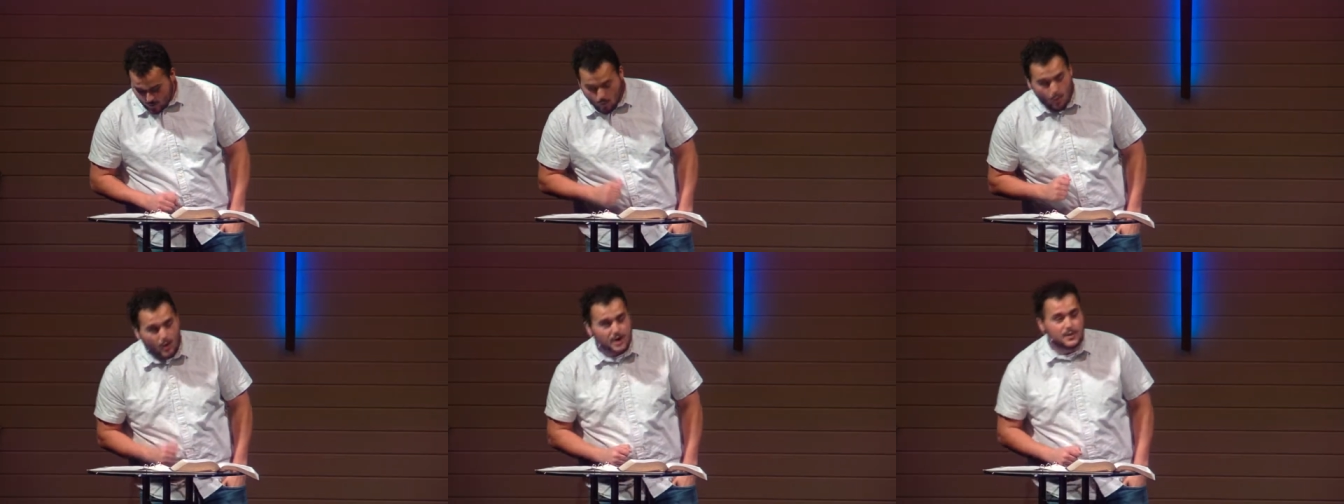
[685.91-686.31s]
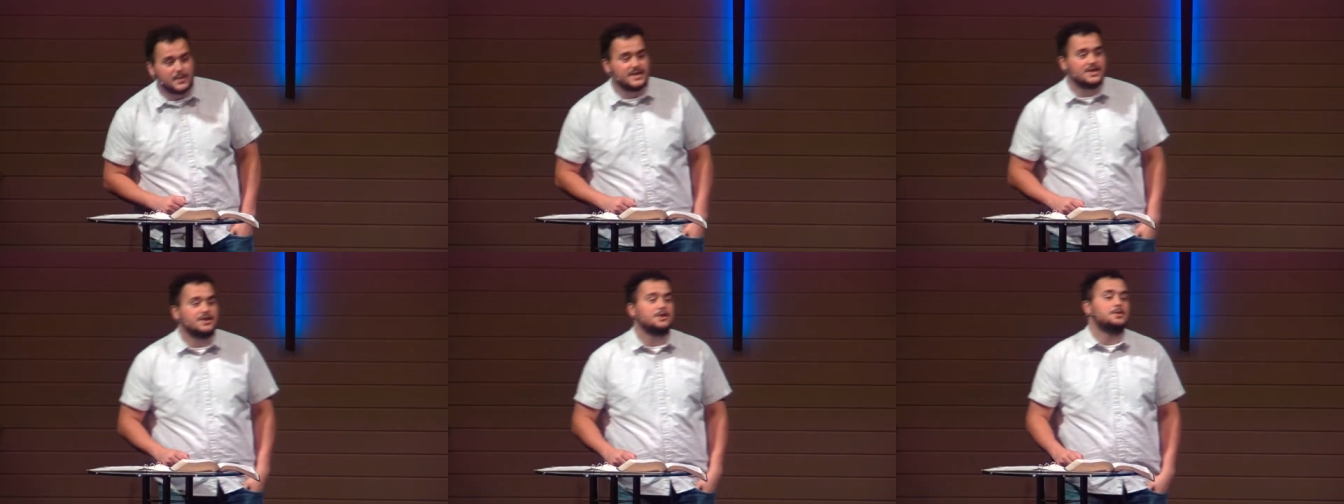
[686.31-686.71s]
What do
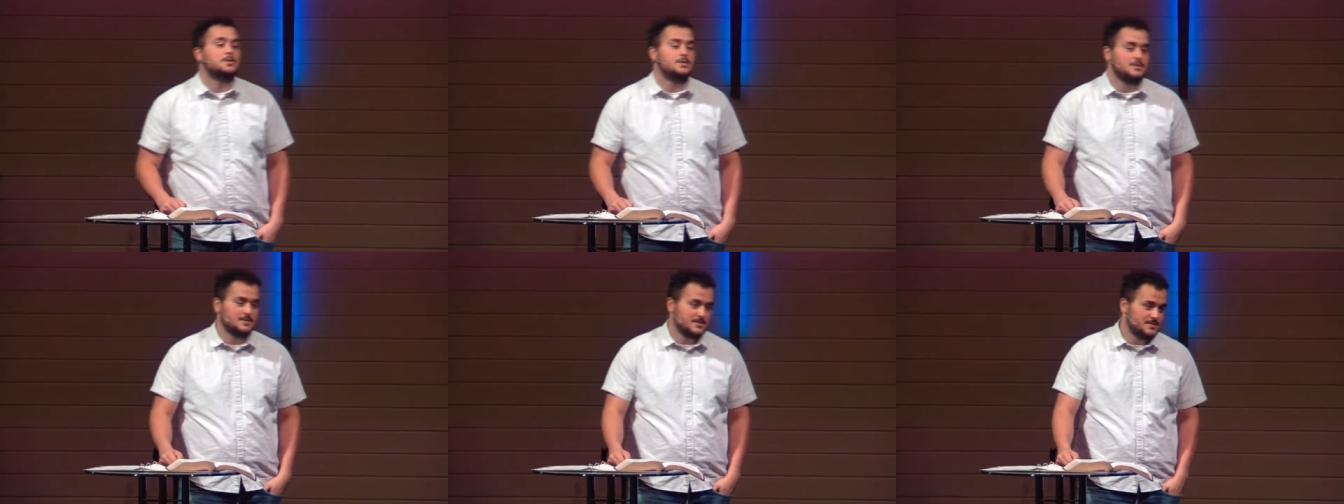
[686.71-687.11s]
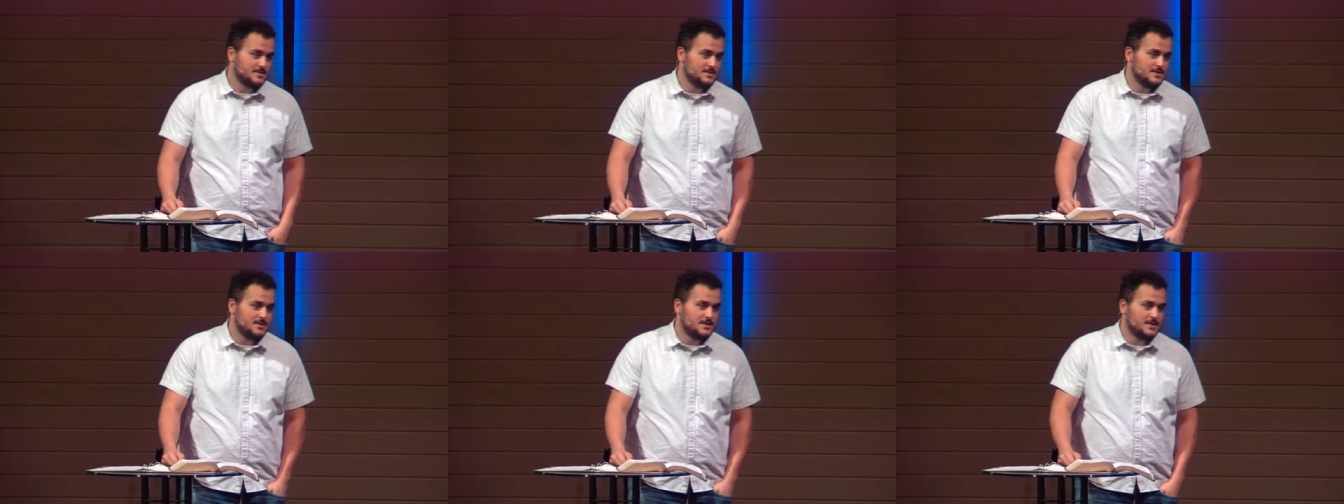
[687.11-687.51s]
we do
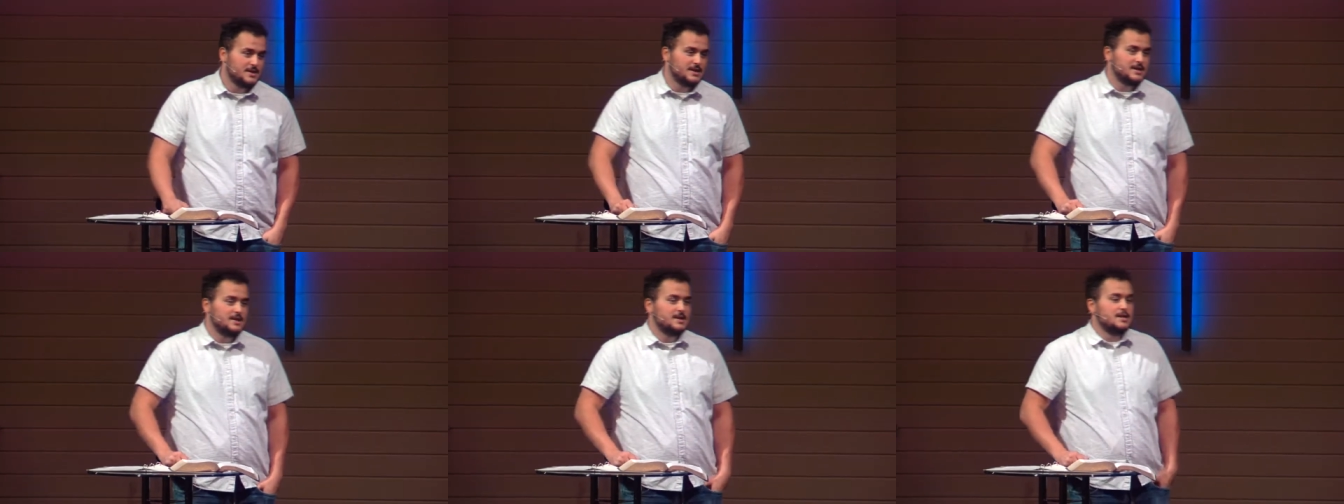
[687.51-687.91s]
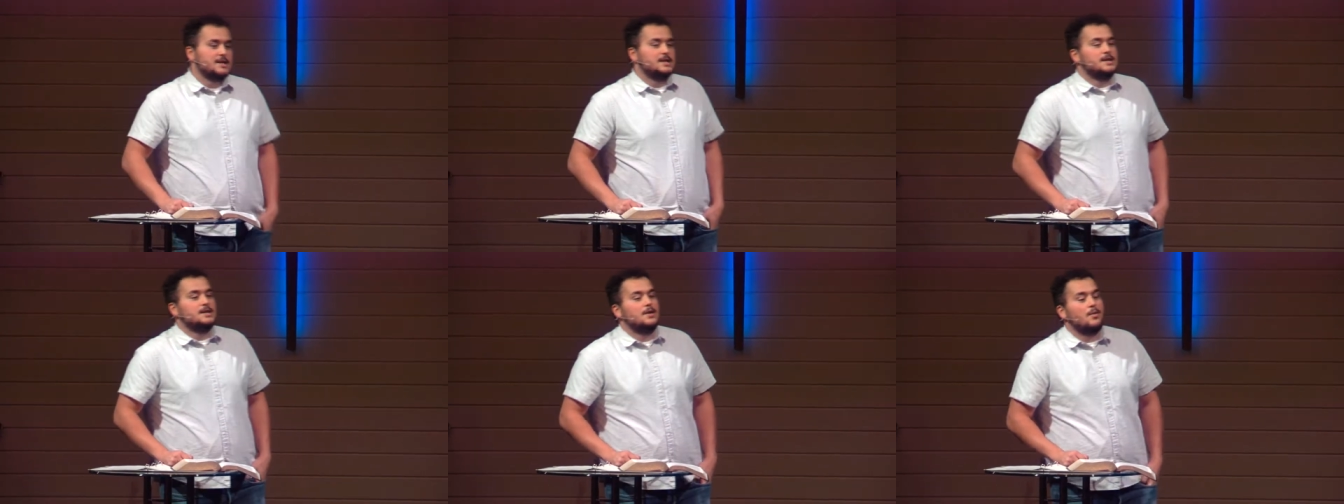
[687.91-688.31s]

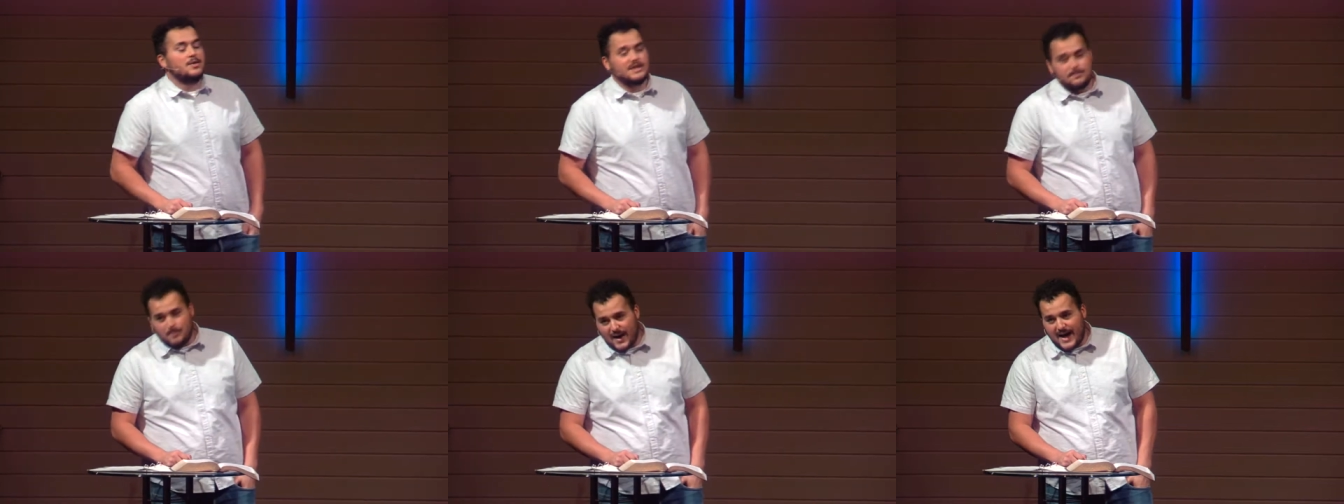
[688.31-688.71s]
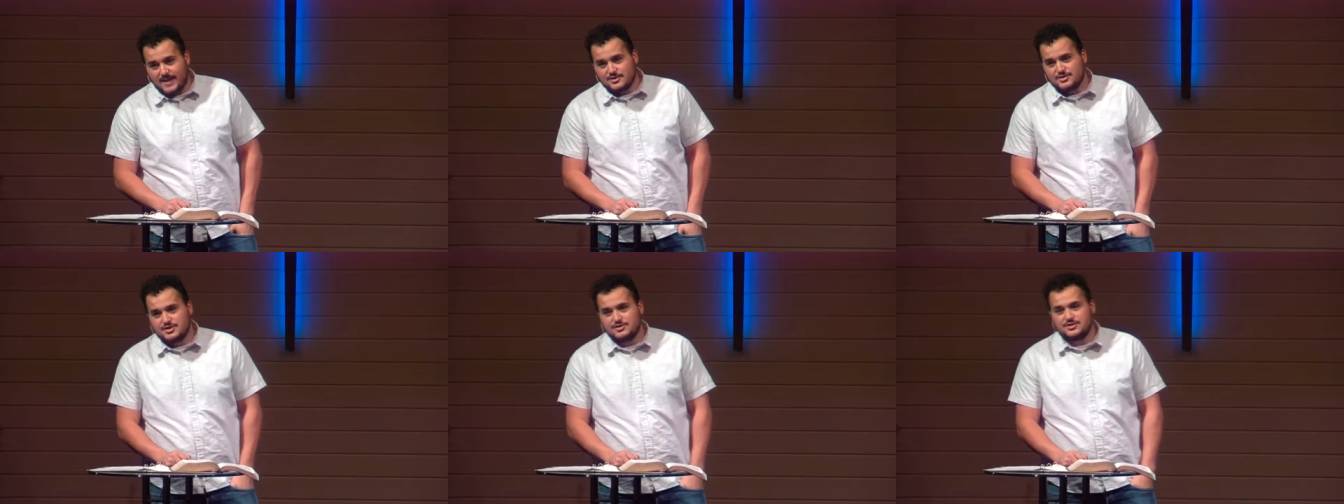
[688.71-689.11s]
when the
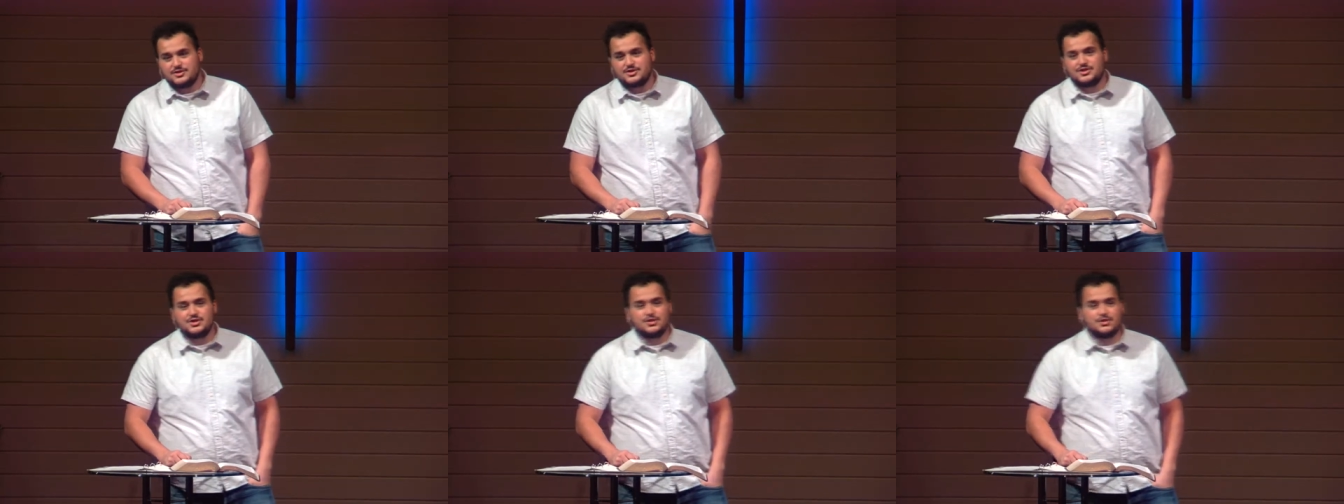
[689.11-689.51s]
battle chooses